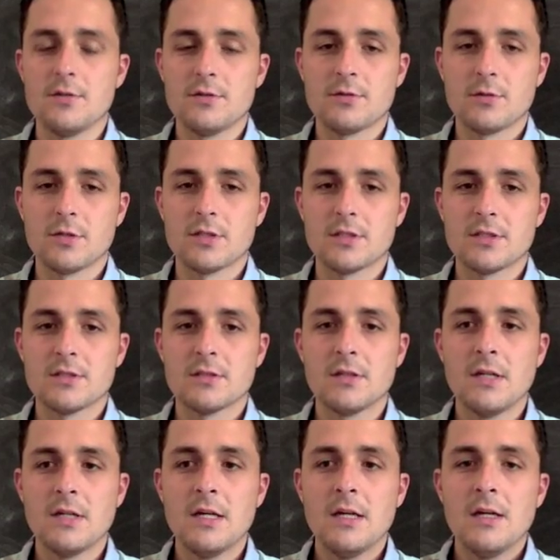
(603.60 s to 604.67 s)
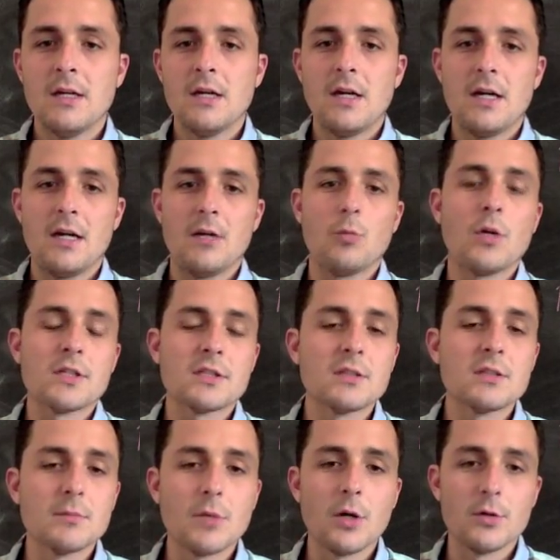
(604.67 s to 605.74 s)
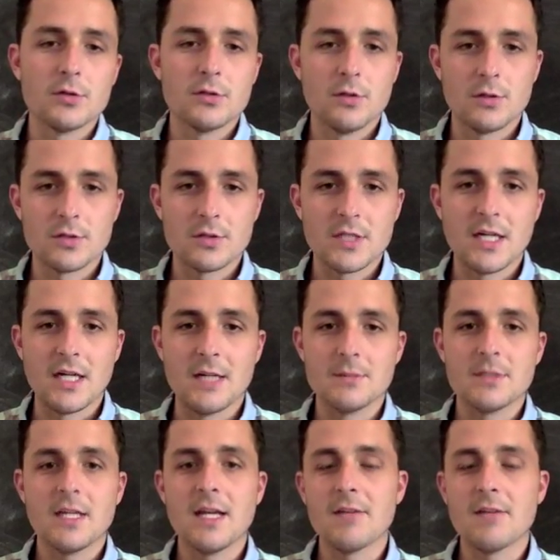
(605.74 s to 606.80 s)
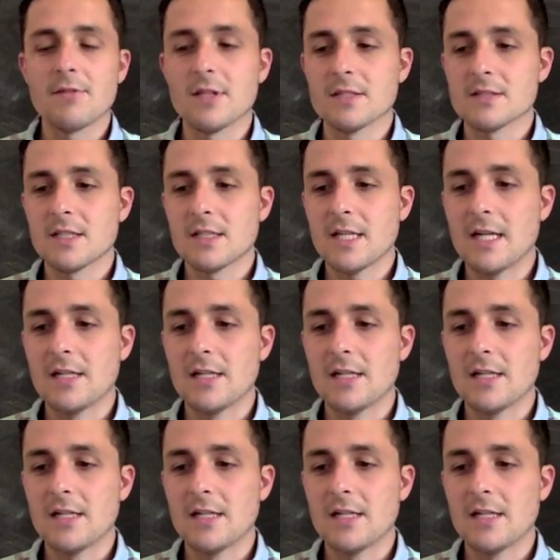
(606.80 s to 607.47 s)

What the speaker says: news source. Washington Post, New York Times, they have things like that.